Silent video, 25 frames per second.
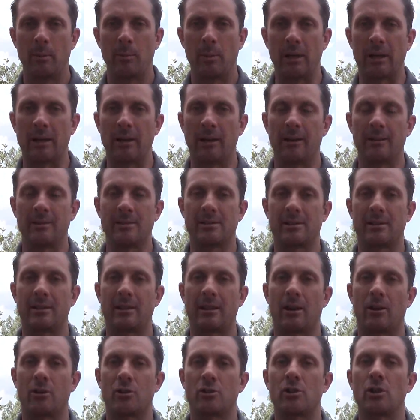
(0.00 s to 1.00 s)
because
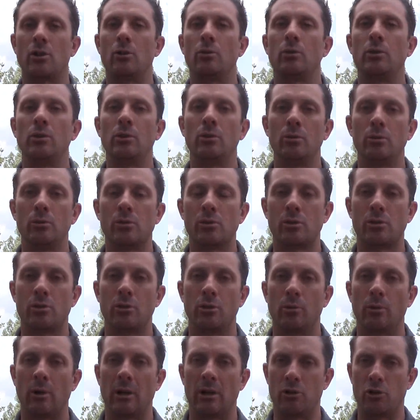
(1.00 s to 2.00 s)
they're so used
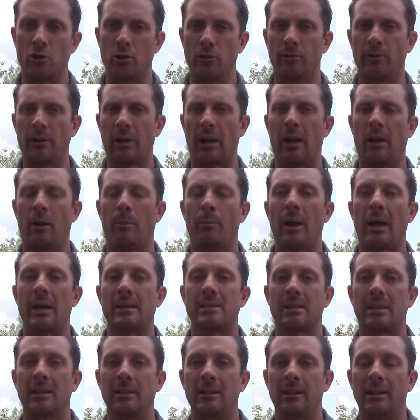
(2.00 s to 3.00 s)
to a juvenile
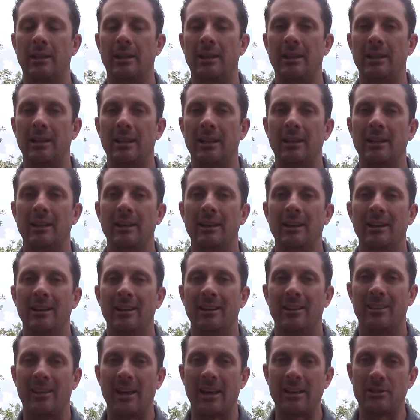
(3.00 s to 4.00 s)
masculinity,
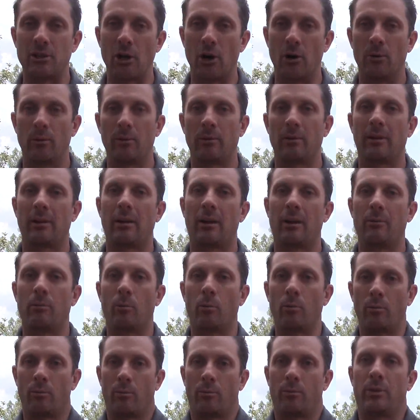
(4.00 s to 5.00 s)

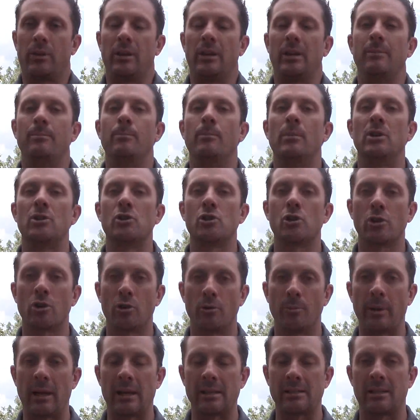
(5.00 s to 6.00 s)
the
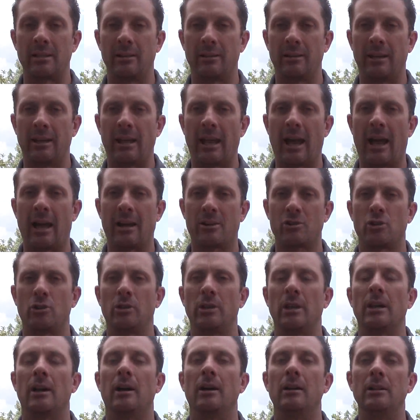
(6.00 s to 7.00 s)
mature masculinity
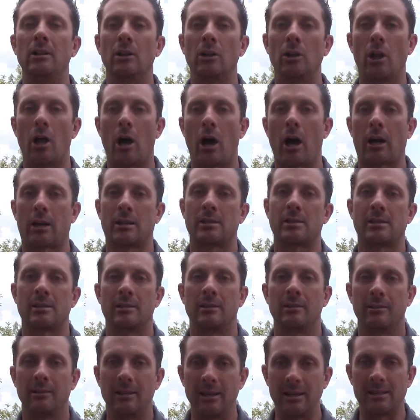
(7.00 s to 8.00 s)
actually unlocks
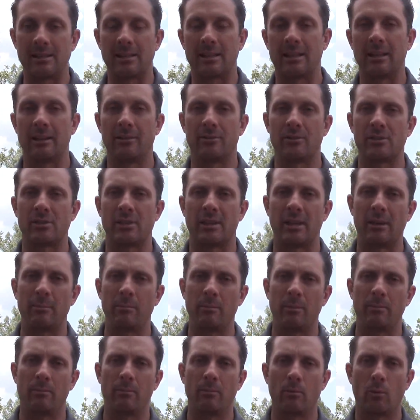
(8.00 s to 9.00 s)
these gifts that